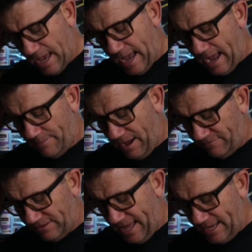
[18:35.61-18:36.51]

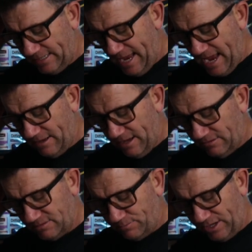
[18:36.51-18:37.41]
Other than that, yeah, it
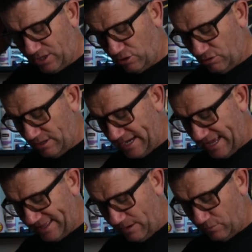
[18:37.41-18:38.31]
was pretty cool.
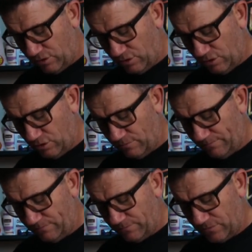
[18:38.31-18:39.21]
Now they were
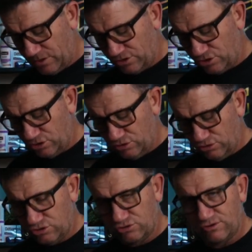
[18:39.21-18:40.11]
the two
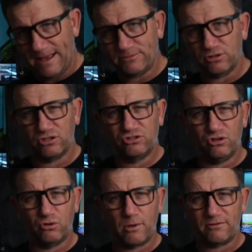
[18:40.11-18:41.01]
straps, or the
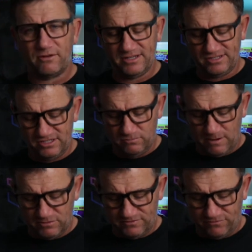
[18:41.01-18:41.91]
two quick releases.
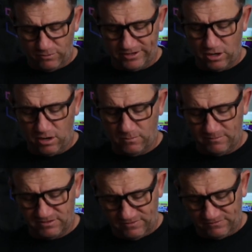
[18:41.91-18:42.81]
One was 49, one
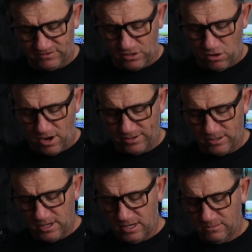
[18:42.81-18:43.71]
was 59,
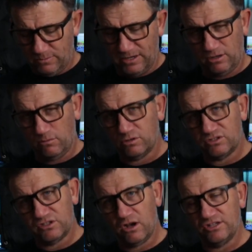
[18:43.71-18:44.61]
depending on what
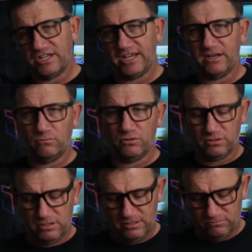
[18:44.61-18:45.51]
size you get
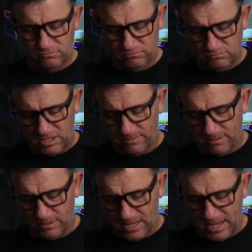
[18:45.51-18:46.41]
and blah blah
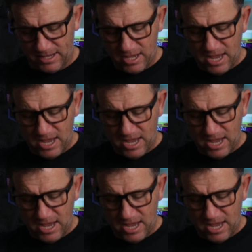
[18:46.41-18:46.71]
blah.